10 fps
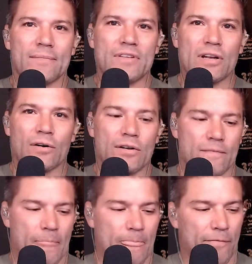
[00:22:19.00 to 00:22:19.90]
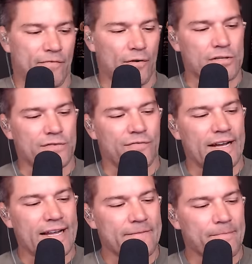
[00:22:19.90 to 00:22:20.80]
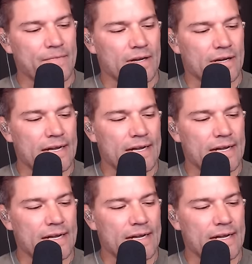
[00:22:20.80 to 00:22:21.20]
sure. You know, the first fight uh,